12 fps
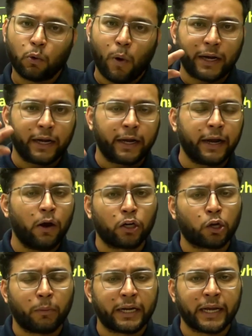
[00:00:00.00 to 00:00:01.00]
Quantity
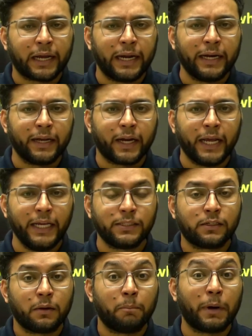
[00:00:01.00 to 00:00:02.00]
automatically
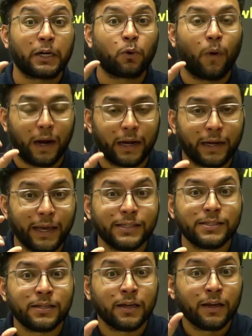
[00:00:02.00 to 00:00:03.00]
increased, but quality
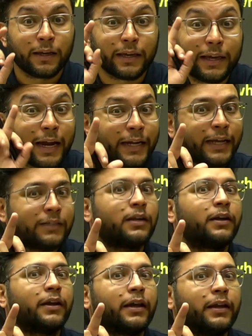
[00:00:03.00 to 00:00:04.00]
is getting the
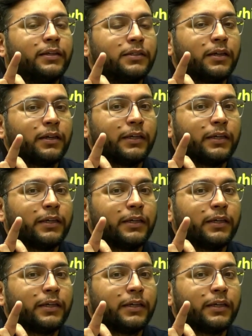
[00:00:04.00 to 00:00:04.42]
decreasing.